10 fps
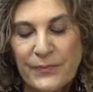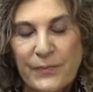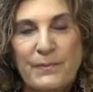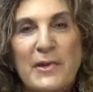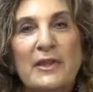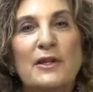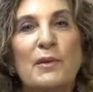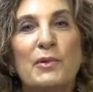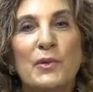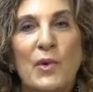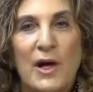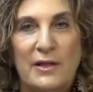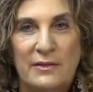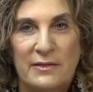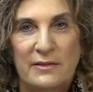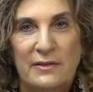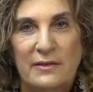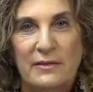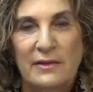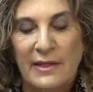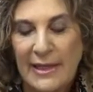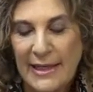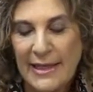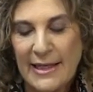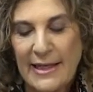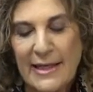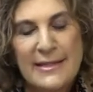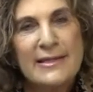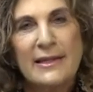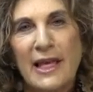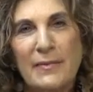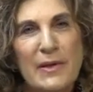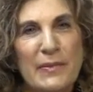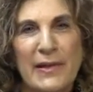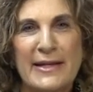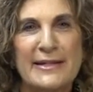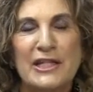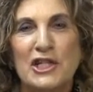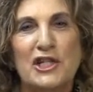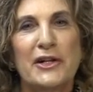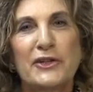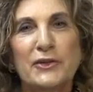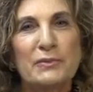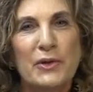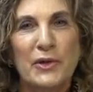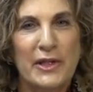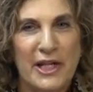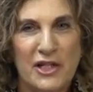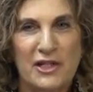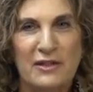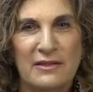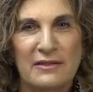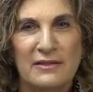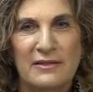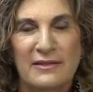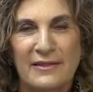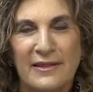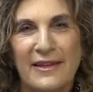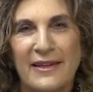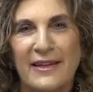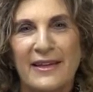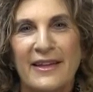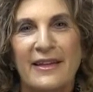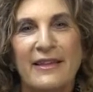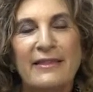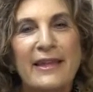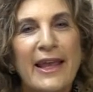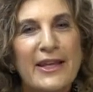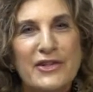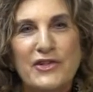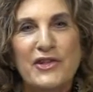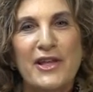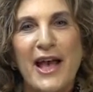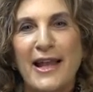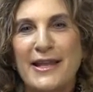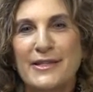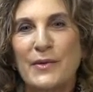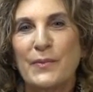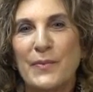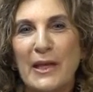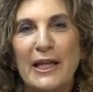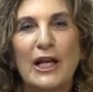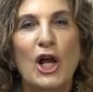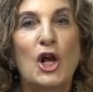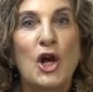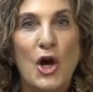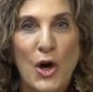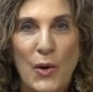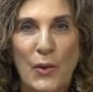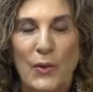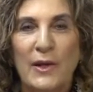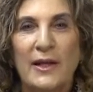Myth number one, isn't labiaplasty genital mutilation? The answer to that is a big no.